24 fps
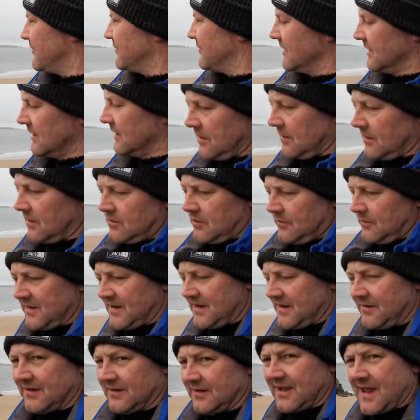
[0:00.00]
definitely going to
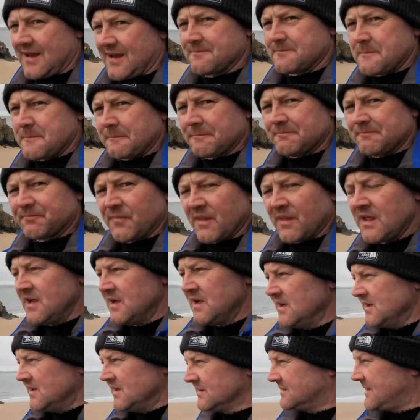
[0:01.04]
come here again.
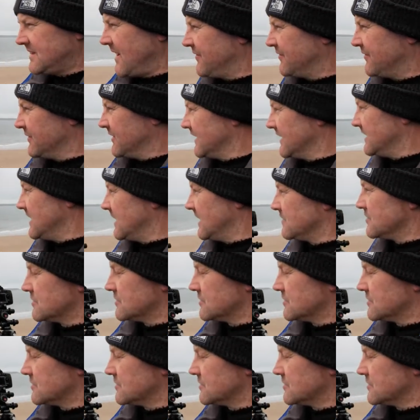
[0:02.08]
Definitely.